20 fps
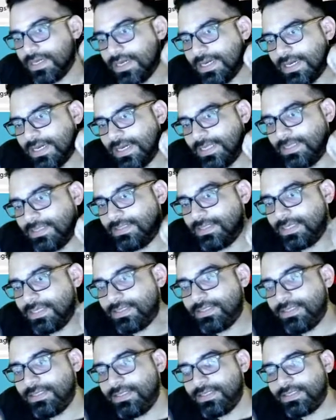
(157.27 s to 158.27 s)
a
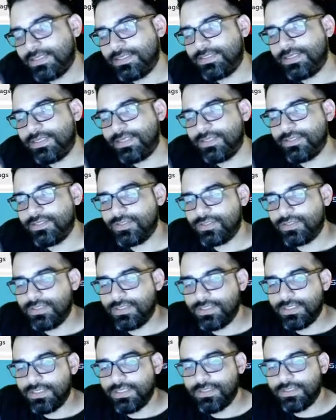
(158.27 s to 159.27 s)
deadly contagious
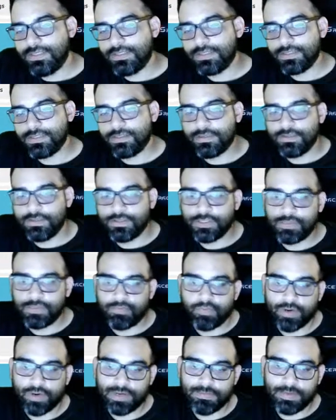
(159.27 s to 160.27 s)
disease
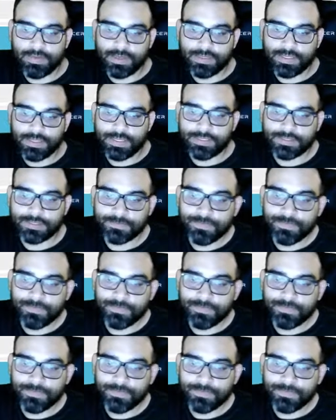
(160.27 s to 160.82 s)
spread by lice.